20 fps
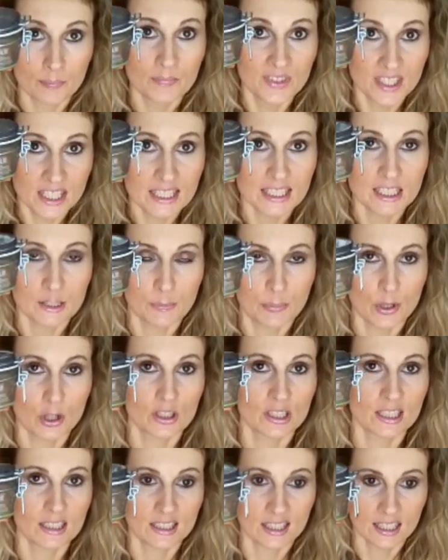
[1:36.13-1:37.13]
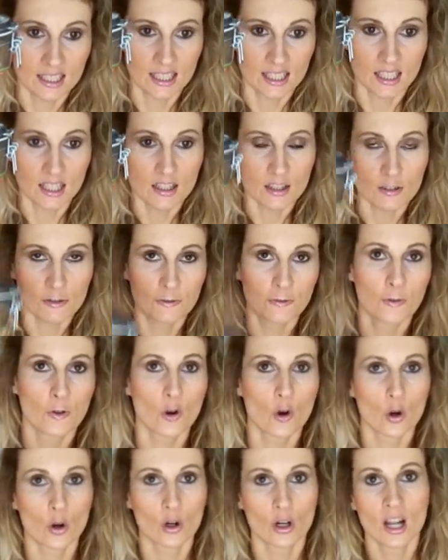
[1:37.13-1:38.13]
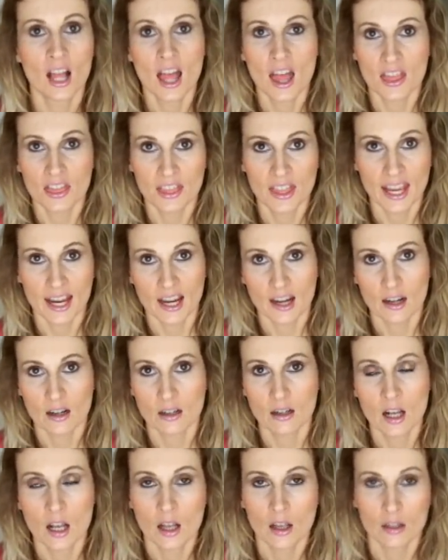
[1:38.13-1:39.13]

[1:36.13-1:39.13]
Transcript: this product here for their